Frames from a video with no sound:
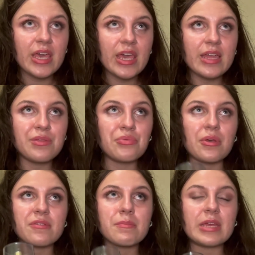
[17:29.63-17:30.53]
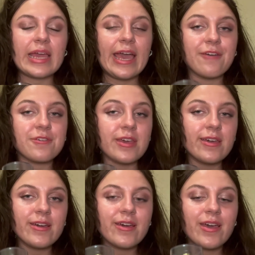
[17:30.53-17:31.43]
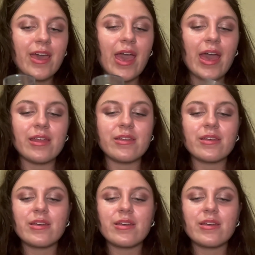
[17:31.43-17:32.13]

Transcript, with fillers: It's just a bit heavy, and